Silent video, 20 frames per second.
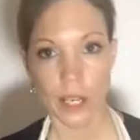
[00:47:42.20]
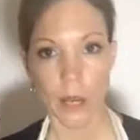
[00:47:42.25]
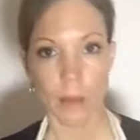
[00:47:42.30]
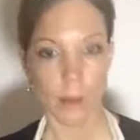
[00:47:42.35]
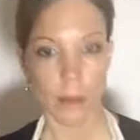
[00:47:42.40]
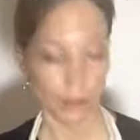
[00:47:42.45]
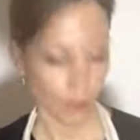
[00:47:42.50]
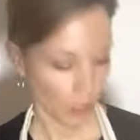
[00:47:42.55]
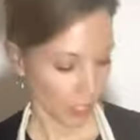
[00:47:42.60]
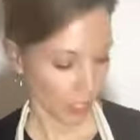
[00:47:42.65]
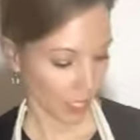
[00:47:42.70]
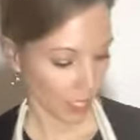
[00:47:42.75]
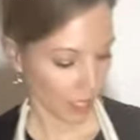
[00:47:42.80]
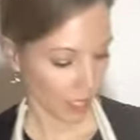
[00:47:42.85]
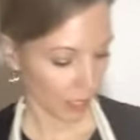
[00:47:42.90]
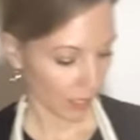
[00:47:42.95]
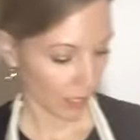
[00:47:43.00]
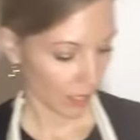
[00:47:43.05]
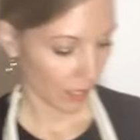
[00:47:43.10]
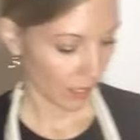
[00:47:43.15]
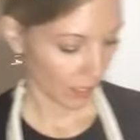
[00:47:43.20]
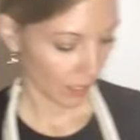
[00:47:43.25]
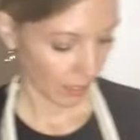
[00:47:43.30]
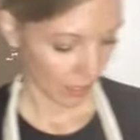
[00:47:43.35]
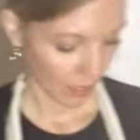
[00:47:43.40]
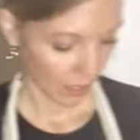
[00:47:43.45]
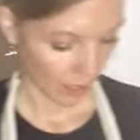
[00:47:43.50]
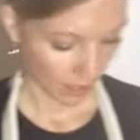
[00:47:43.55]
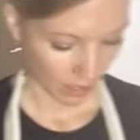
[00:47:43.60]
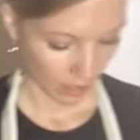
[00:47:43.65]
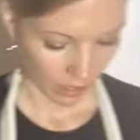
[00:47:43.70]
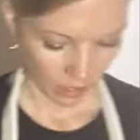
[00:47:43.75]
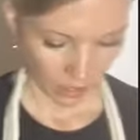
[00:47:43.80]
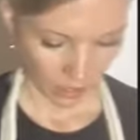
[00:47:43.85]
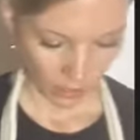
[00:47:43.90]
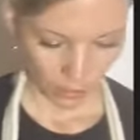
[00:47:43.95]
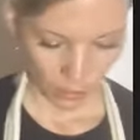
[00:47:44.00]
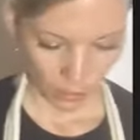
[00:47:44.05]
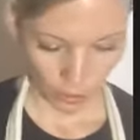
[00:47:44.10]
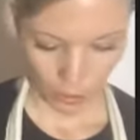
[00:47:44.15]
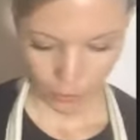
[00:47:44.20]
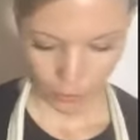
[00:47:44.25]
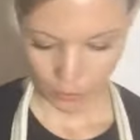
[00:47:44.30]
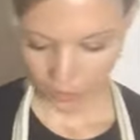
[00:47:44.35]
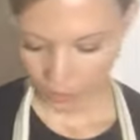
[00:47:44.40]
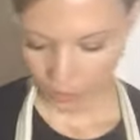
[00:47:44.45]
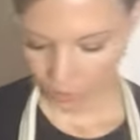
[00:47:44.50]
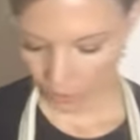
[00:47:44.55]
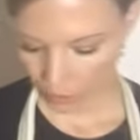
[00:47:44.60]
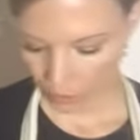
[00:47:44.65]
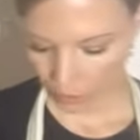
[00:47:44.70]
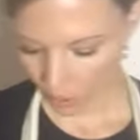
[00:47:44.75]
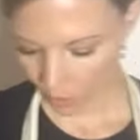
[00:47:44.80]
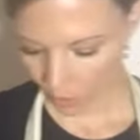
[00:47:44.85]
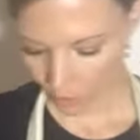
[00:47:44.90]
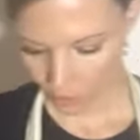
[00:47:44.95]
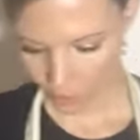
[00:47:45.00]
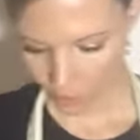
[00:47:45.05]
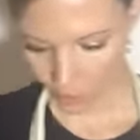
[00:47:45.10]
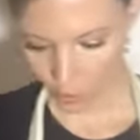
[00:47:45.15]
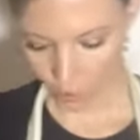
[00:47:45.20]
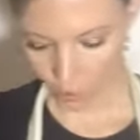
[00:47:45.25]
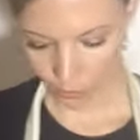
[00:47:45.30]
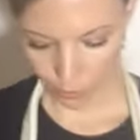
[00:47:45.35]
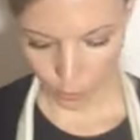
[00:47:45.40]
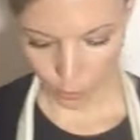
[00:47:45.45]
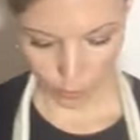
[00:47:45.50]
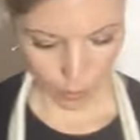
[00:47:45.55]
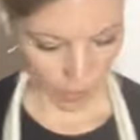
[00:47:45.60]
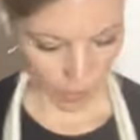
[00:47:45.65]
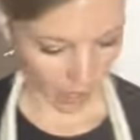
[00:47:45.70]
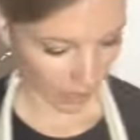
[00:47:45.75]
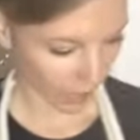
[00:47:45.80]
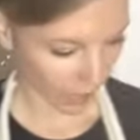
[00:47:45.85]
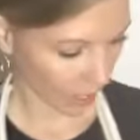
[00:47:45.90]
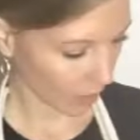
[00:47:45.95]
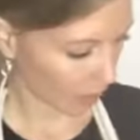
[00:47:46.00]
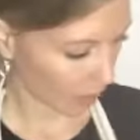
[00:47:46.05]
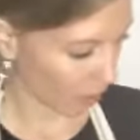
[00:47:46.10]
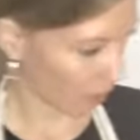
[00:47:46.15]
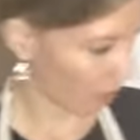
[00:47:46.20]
of cheese to the blender, I mean to the food processor.